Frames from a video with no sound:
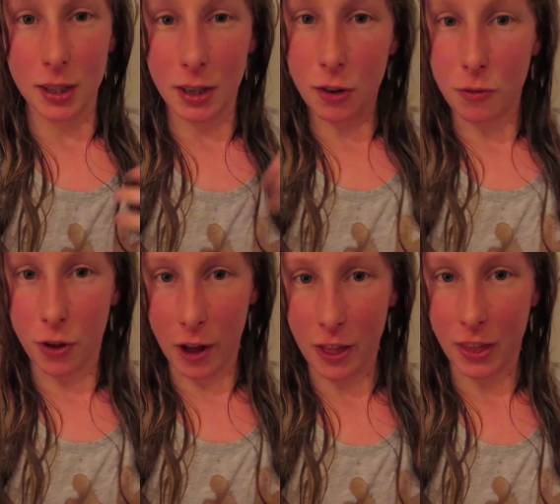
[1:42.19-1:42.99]

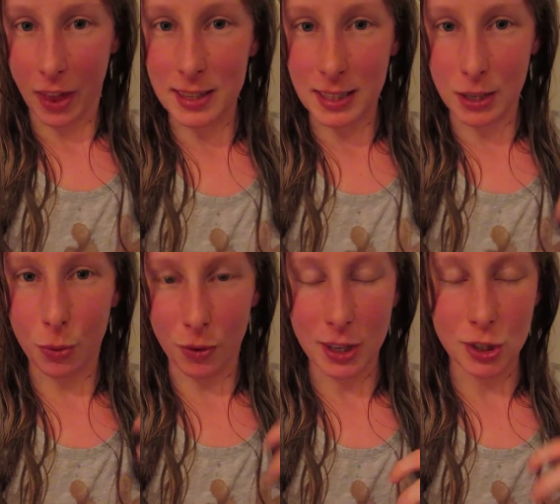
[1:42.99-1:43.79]
confer that that's an
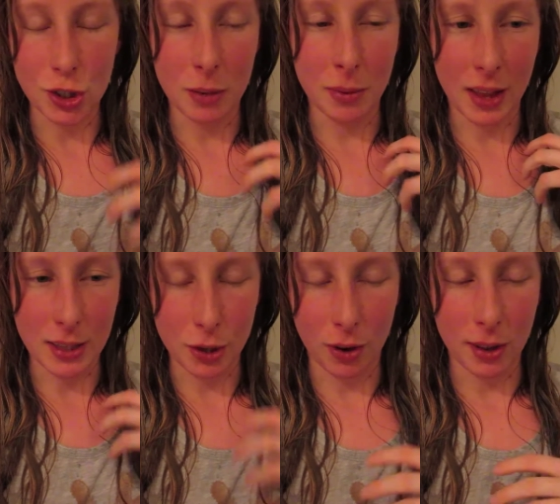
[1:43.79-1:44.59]
equal relationship, then
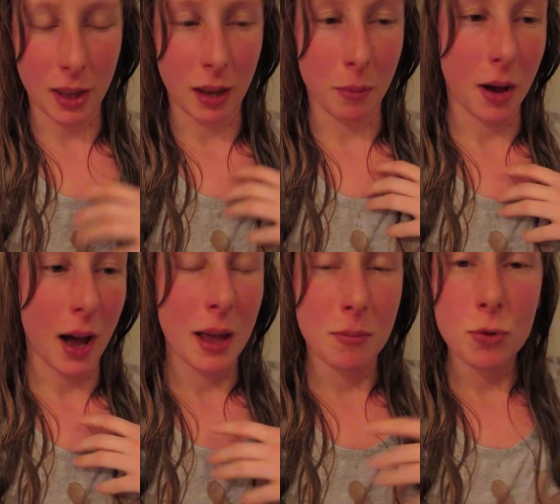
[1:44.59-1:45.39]
that's a great thing. But
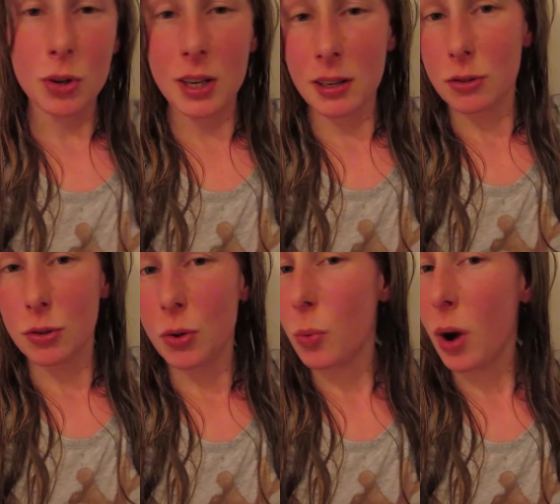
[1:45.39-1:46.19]
I am talking
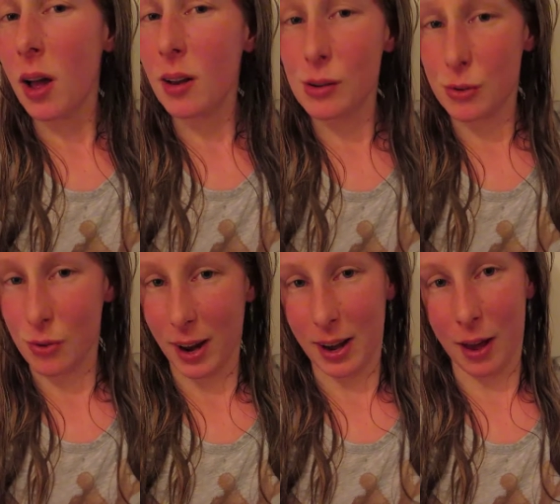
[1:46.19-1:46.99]
to the world
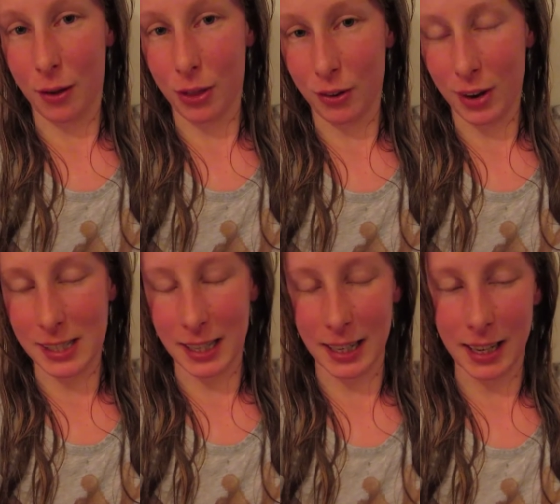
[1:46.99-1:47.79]
right now,
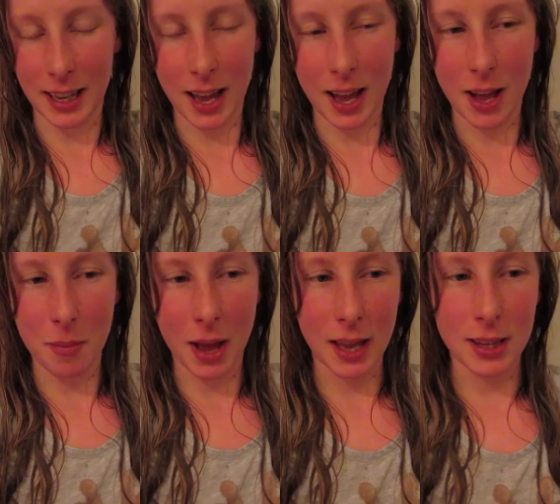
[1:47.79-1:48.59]
theoretically,
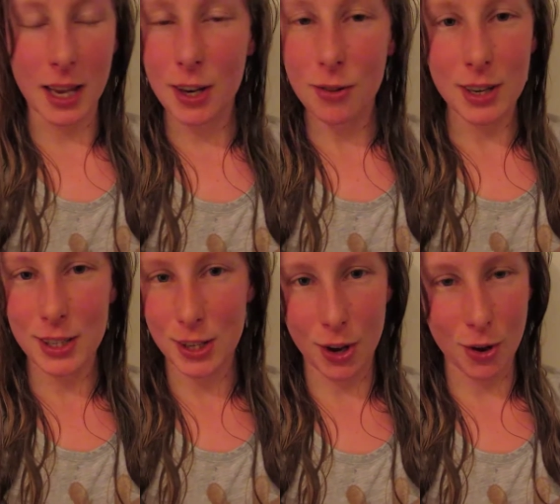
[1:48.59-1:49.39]
um, and they don't need
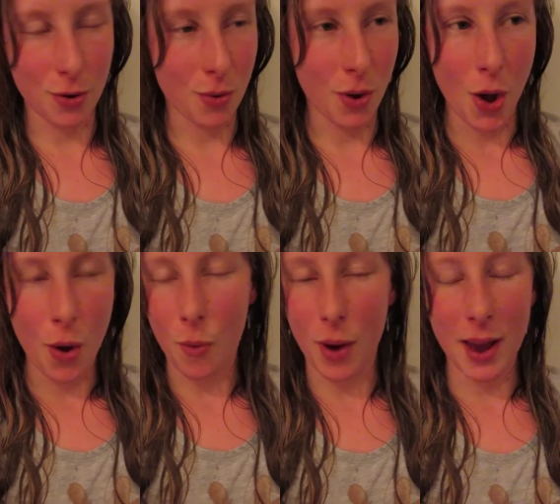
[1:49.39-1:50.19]
to know
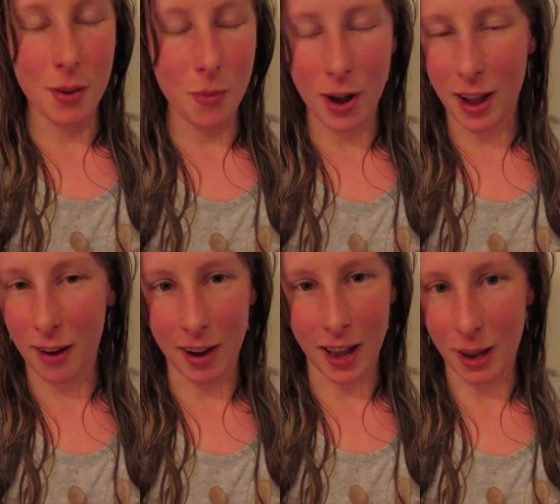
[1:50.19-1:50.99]
when and
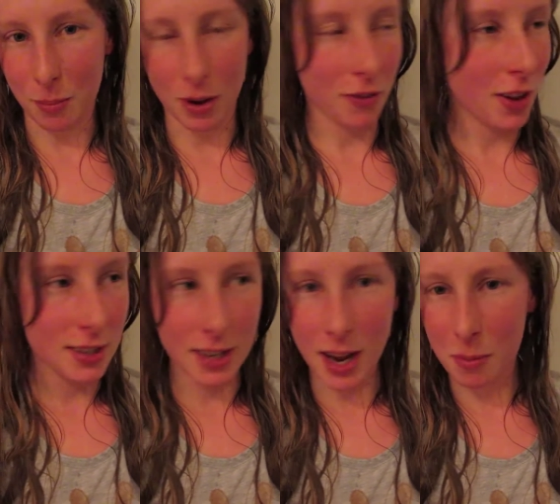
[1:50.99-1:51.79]
where I had my
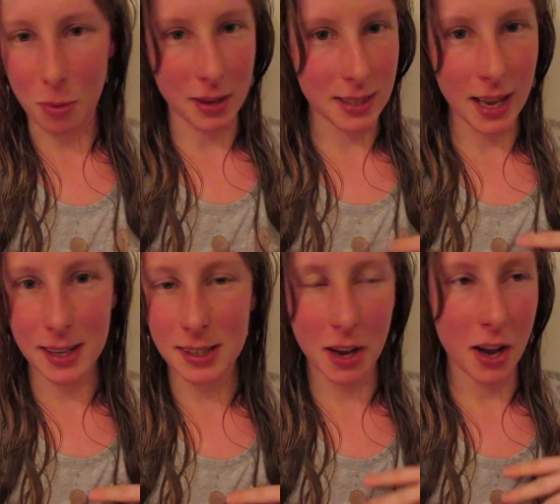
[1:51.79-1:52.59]
first time or my
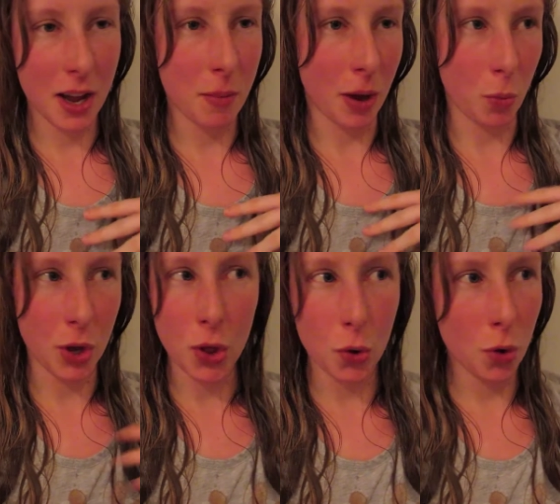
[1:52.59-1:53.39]
second time and
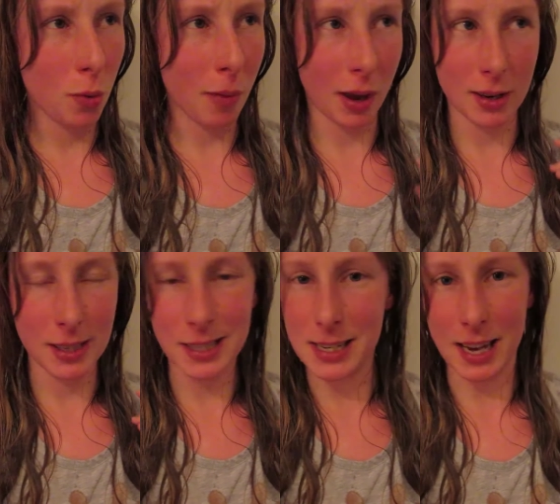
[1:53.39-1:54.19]
with whom
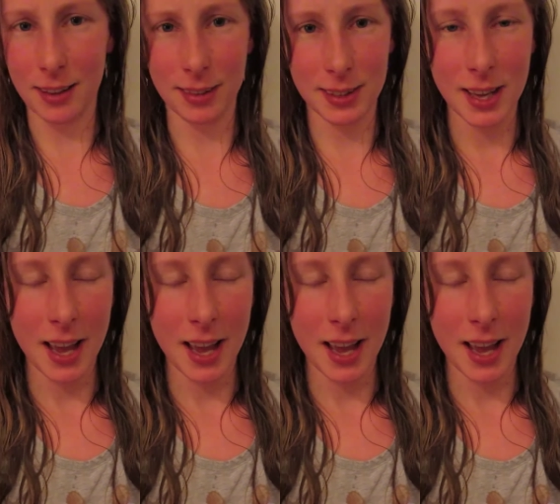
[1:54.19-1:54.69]
and details.